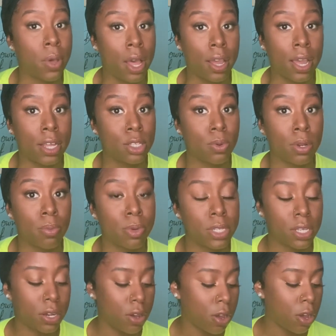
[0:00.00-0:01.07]
Well, I got
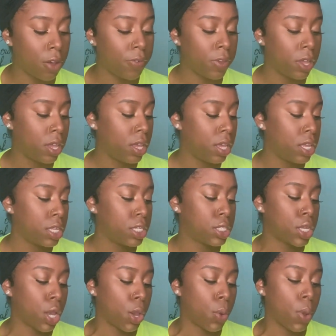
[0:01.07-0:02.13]
20% off,
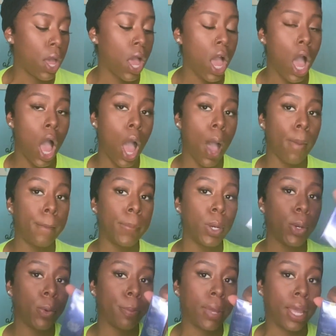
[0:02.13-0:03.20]
so
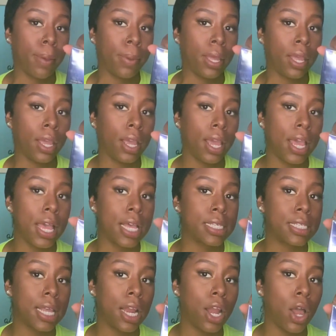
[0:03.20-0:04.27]
boom, baby.
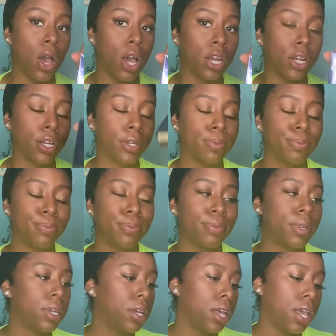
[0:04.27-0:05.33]
Estee Lauder
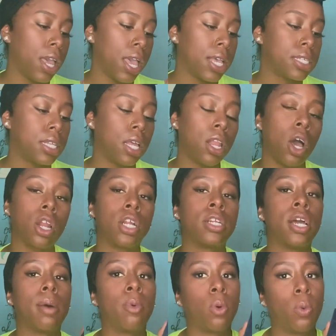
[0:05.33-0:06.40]

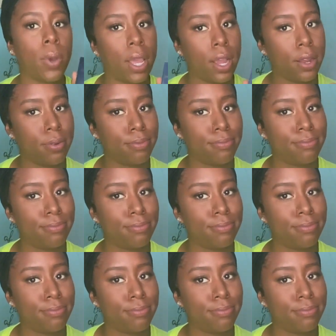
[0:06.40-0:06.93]
Double Wear.